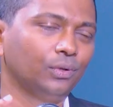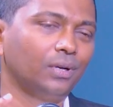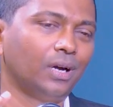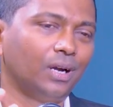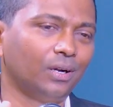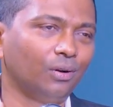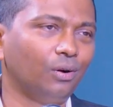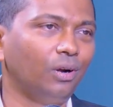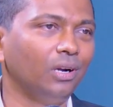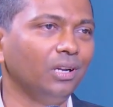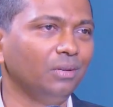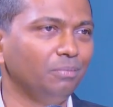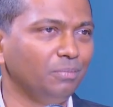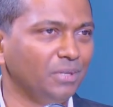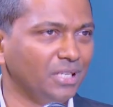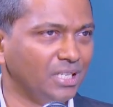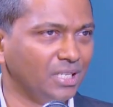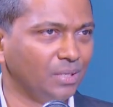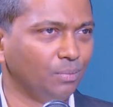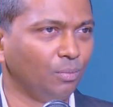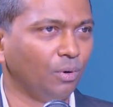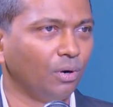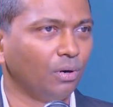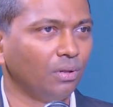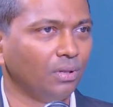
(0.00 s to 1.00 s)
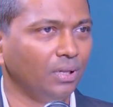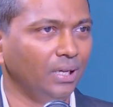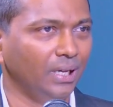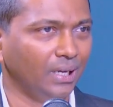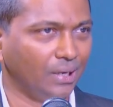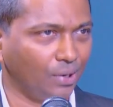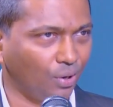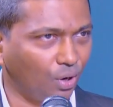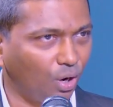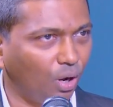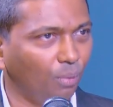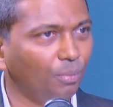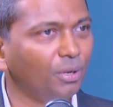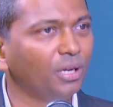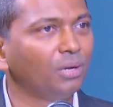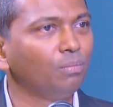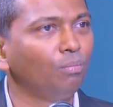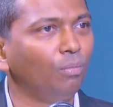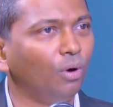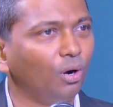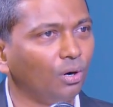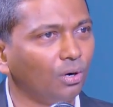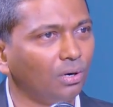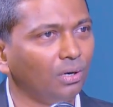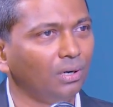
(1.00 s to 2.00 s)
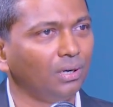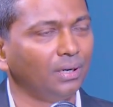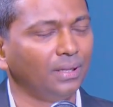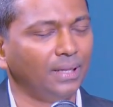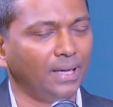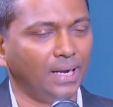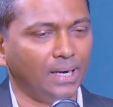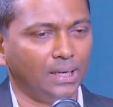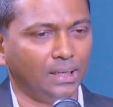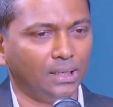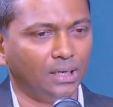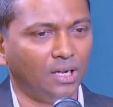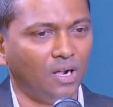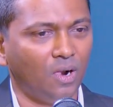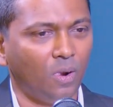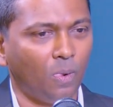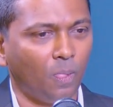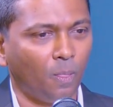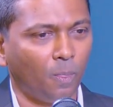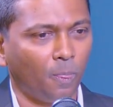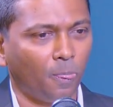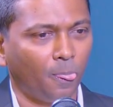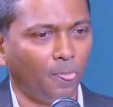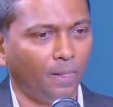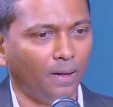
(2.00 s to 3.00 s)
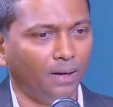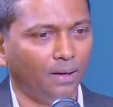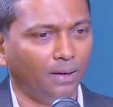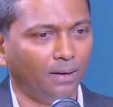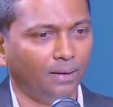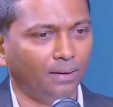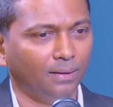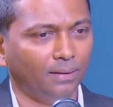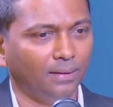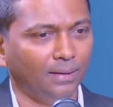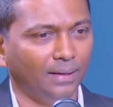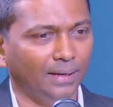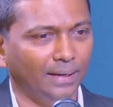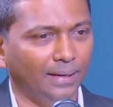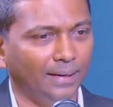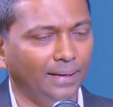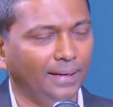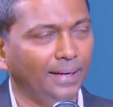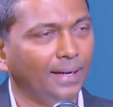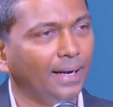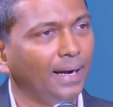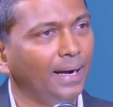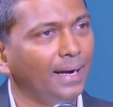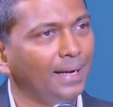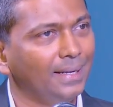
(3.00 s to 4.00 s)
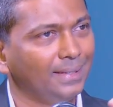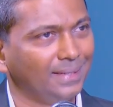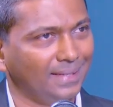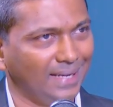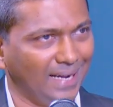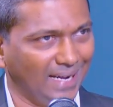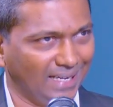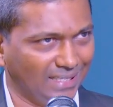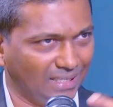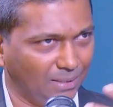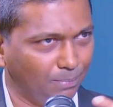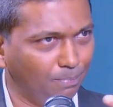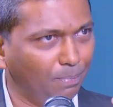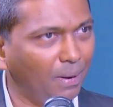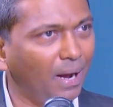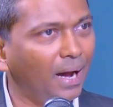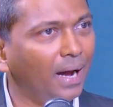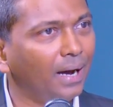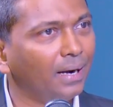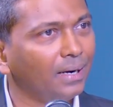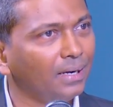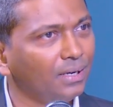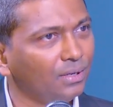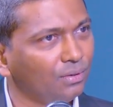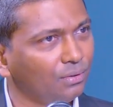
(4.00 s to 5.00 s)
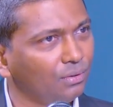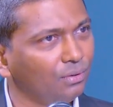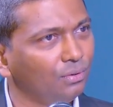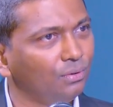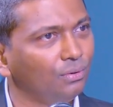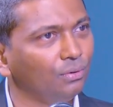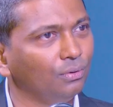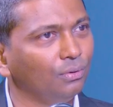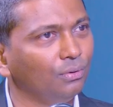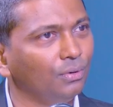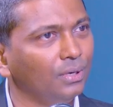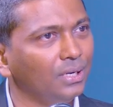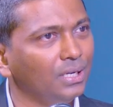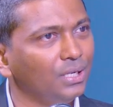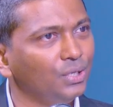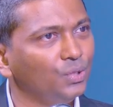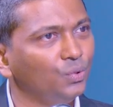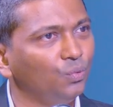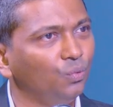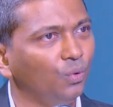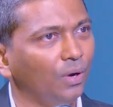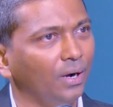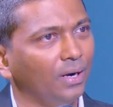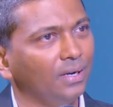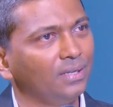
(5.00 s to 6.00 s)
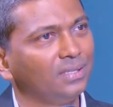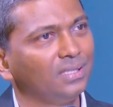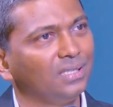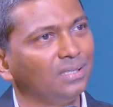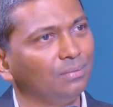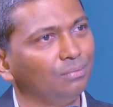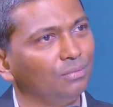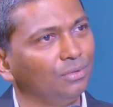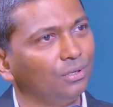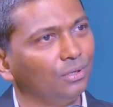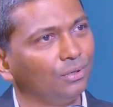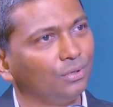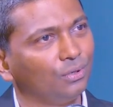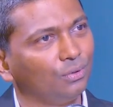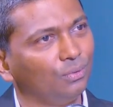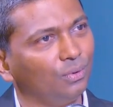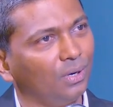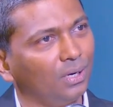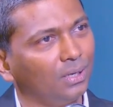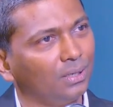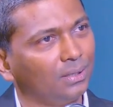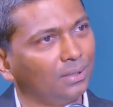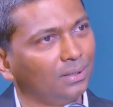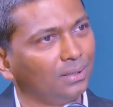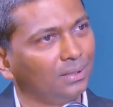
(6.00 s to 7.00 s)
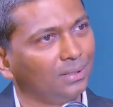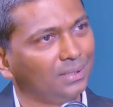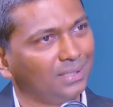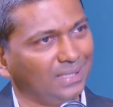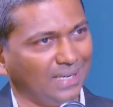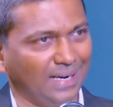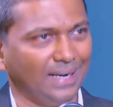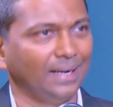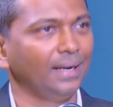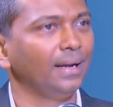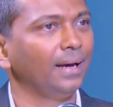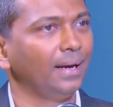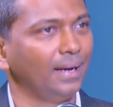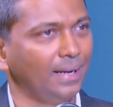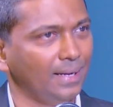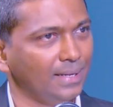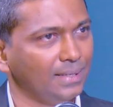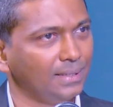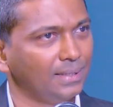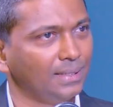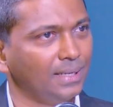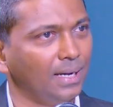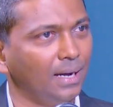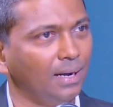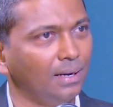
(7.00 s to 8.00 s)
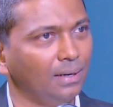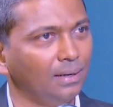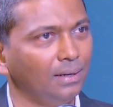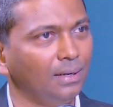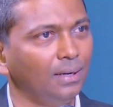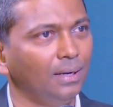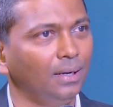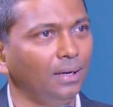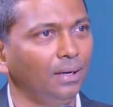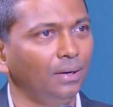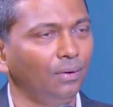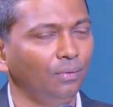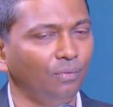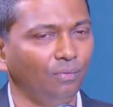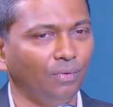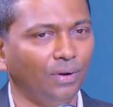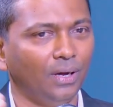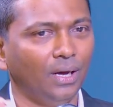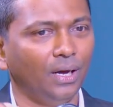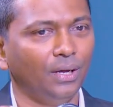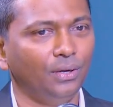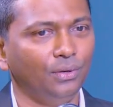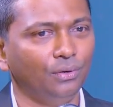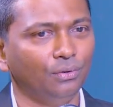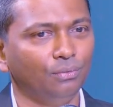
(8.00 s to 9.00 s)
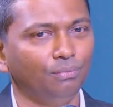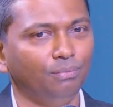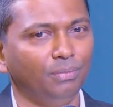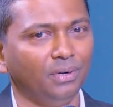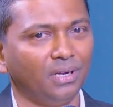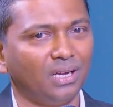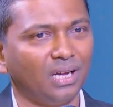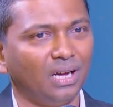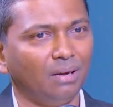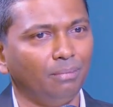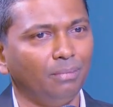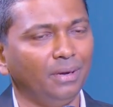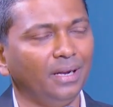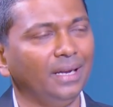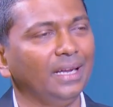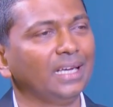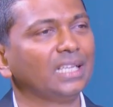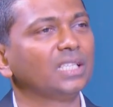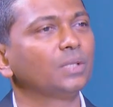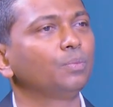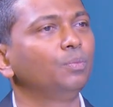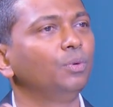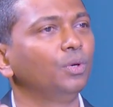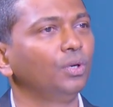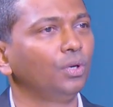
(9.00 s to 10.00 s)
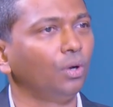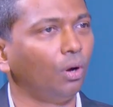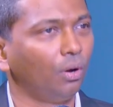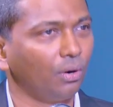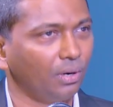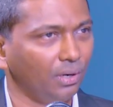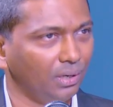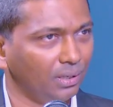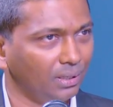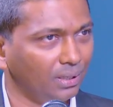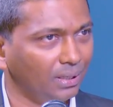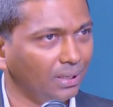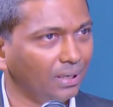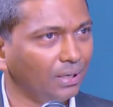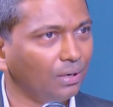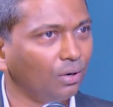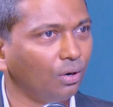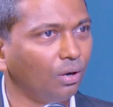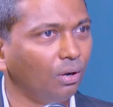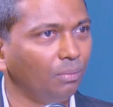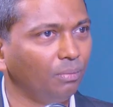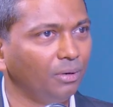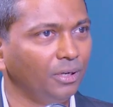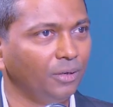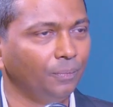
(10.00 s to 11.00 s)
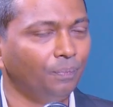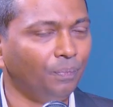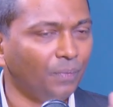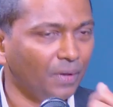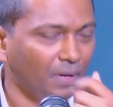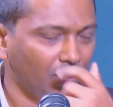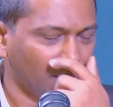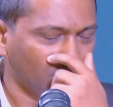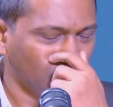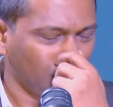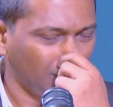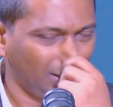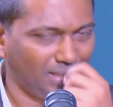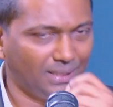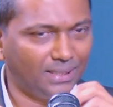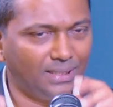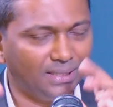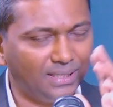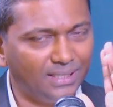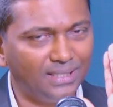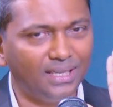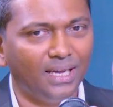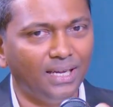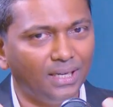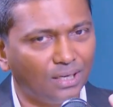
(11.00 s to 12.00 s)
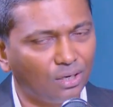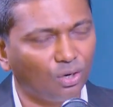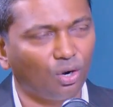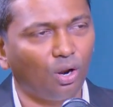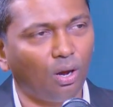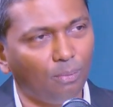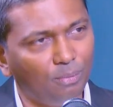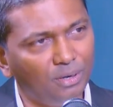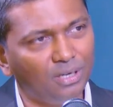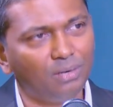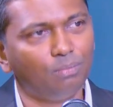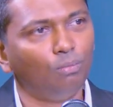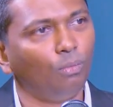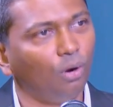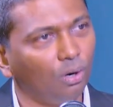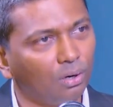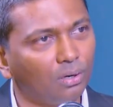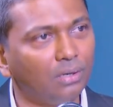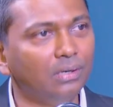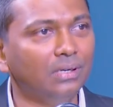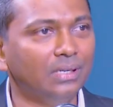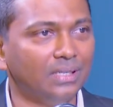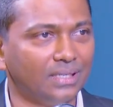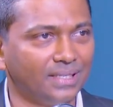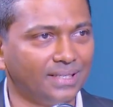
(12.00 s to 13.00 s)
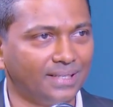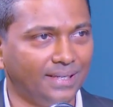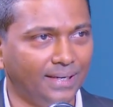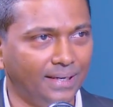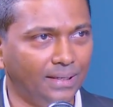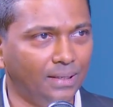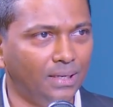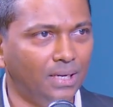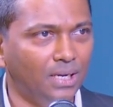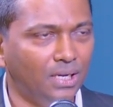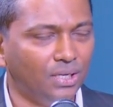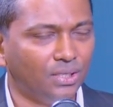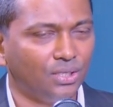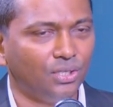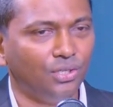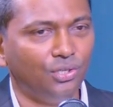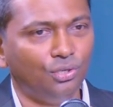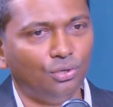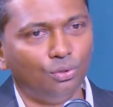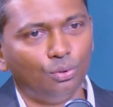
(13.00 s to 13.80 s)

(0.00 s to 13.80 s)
can't call it business model. The economic model that India is aspiring to do is very similar to what China has done, where you become an export-oriented economy. So these are economic models, right? So